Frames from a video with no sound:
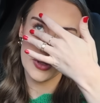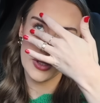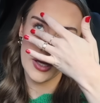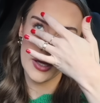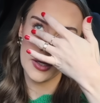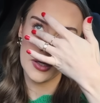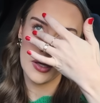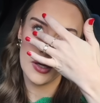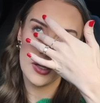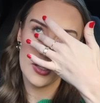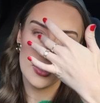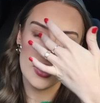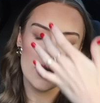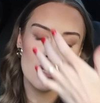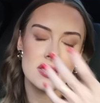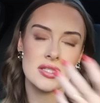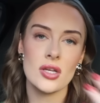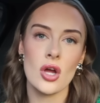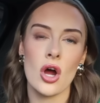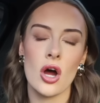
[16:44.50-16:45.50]
but like,
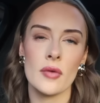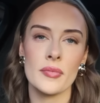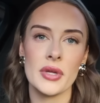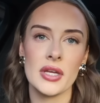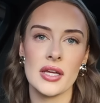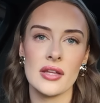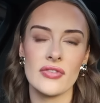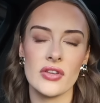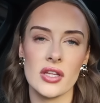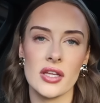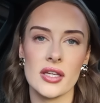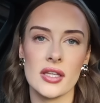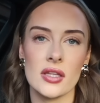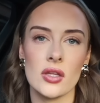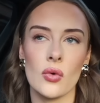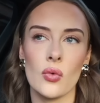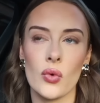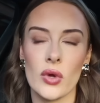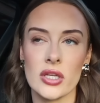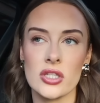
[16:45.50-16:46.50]
it's common, I feel like, in
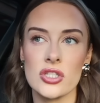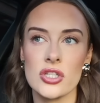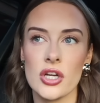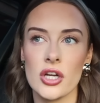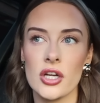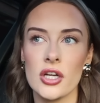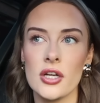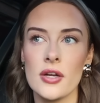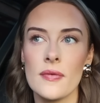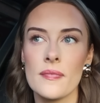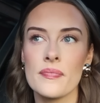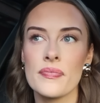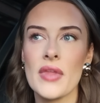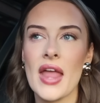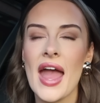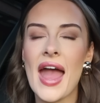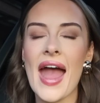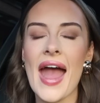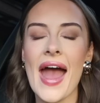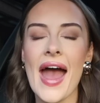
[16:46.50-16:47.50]
the winter.
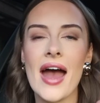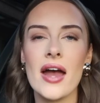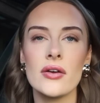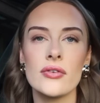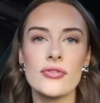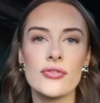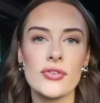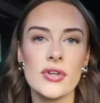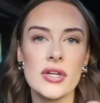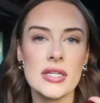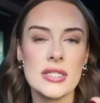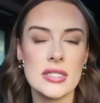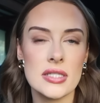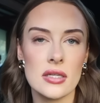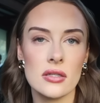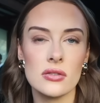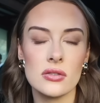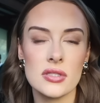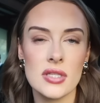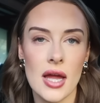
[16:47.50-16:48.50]
Every
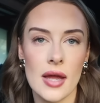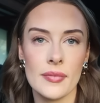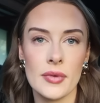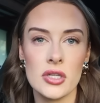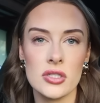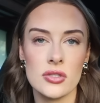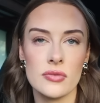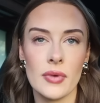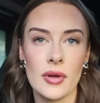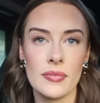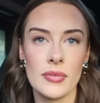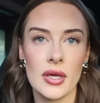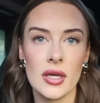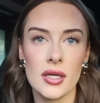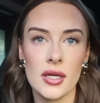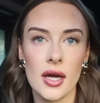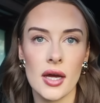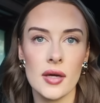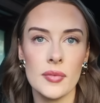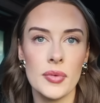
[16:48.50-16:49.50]
single time I do my
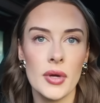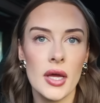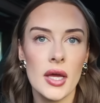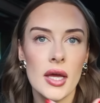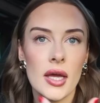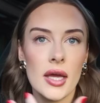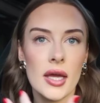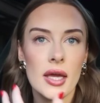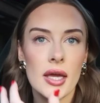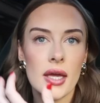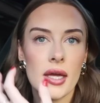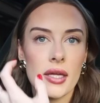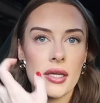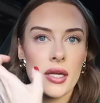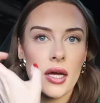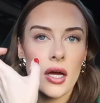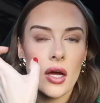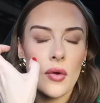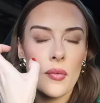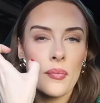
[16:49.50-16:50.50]
makeup,
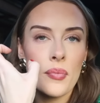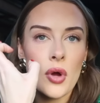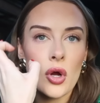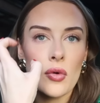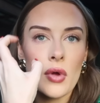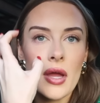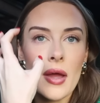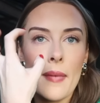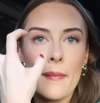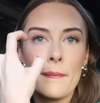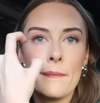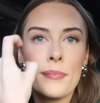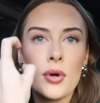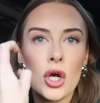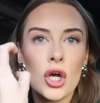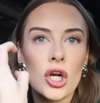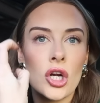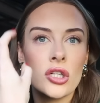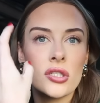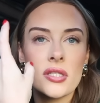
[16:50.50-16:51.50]
it
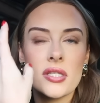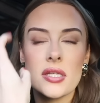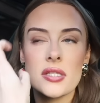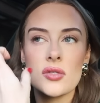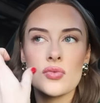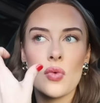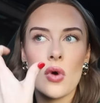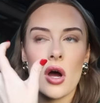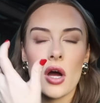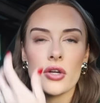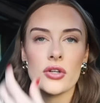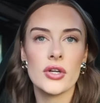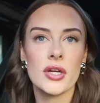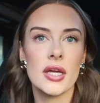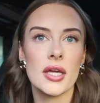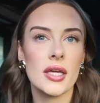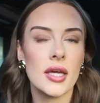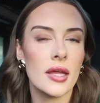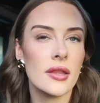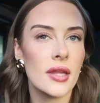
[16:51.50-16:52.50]
burns, it's
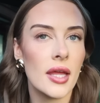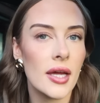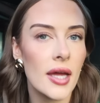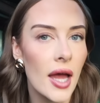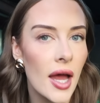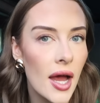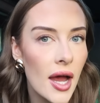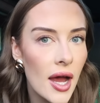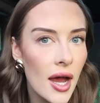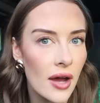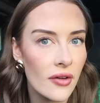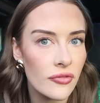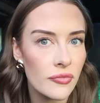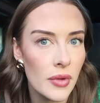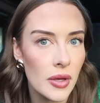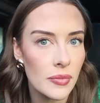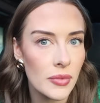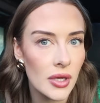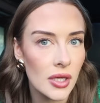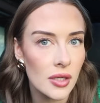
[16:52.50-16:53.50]
watering, and like half
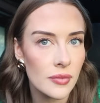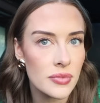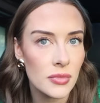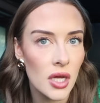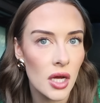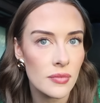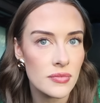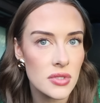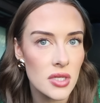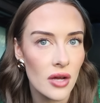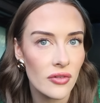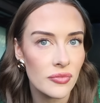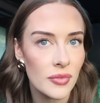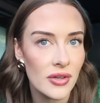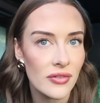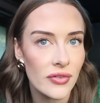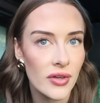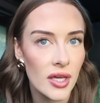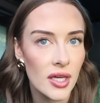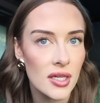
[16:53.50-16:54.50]
my makeup comes off
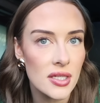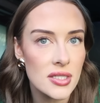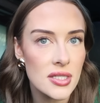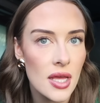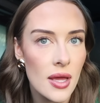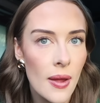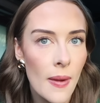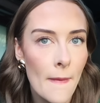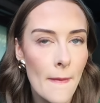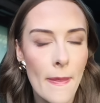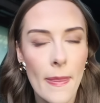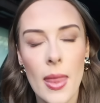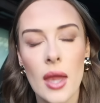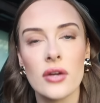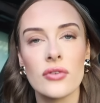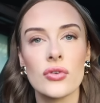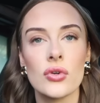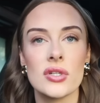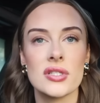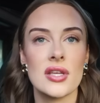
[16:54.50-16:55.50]
my face.
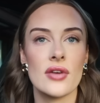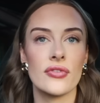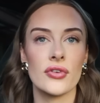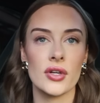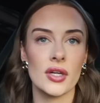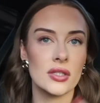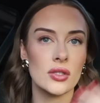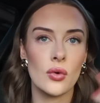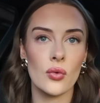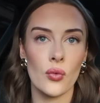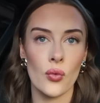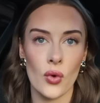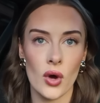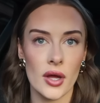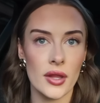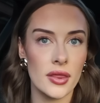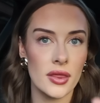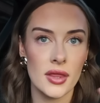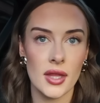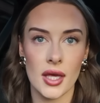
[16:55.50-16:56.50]
And of course, I forget the
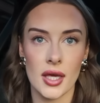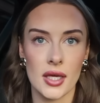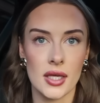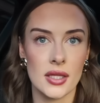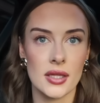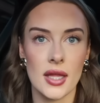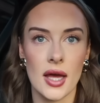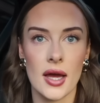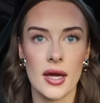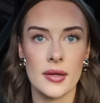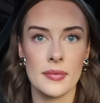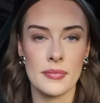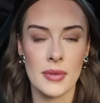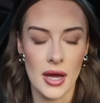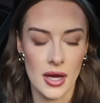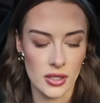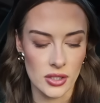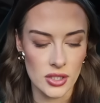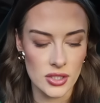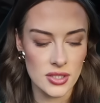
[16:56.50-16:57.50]
one thing that
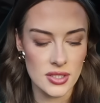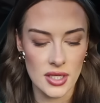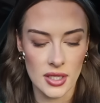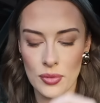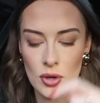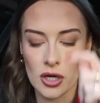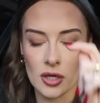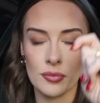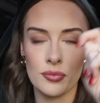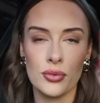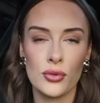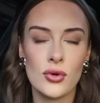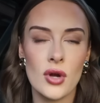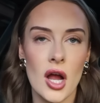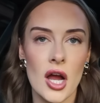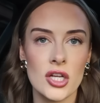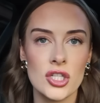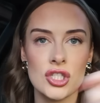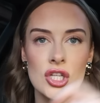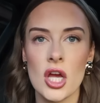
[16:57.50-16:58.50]
matters. I brought a
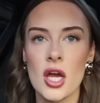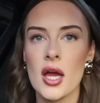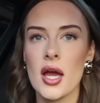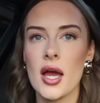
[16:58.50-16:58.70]
brush,